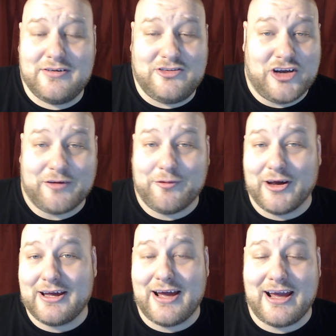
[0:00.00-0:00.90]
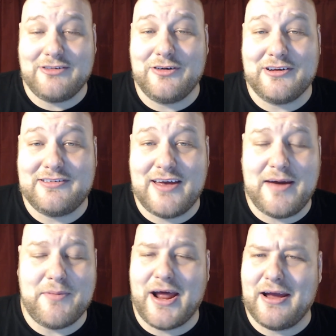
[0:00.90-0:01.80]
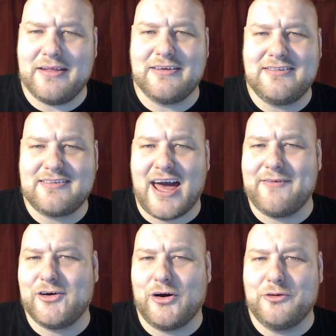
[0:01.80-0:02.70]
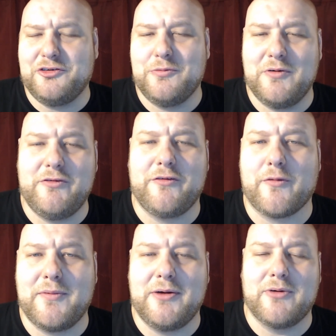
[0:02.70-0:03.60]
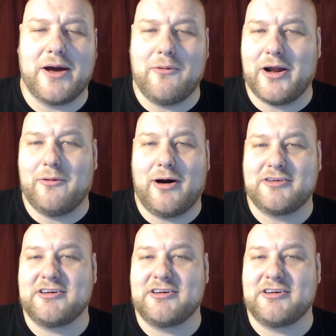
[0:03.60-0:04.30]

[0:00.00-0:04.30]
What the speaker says: chick flick, I guess you could say, but this is kind of a go-to movie for me when I want to watch